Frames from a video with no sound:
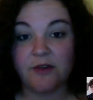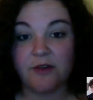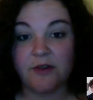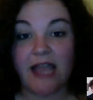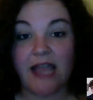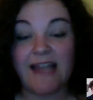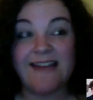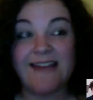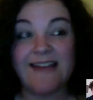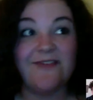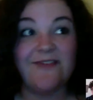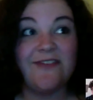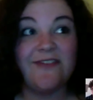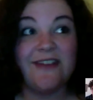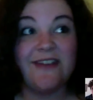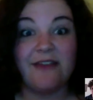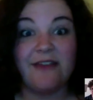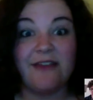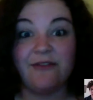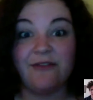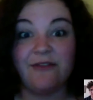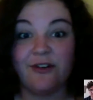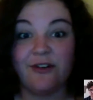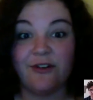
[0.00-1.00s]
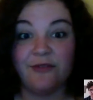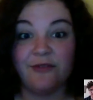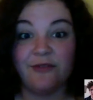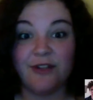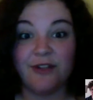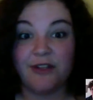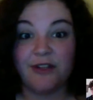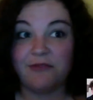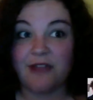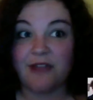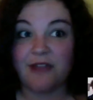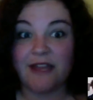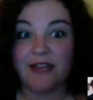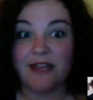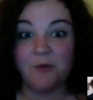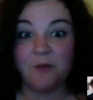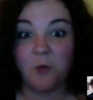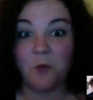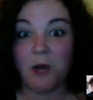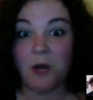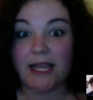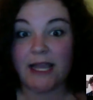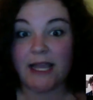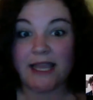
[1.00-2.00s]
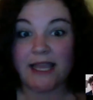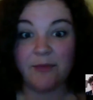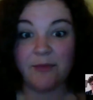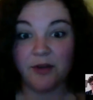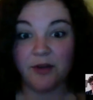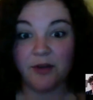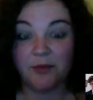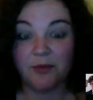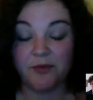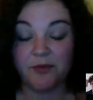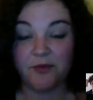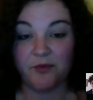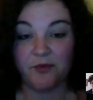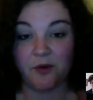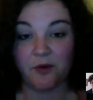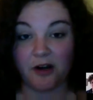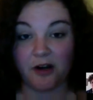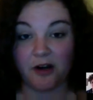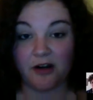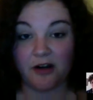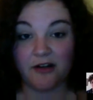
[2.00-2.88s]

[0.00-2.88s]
I've never really read a YA book before.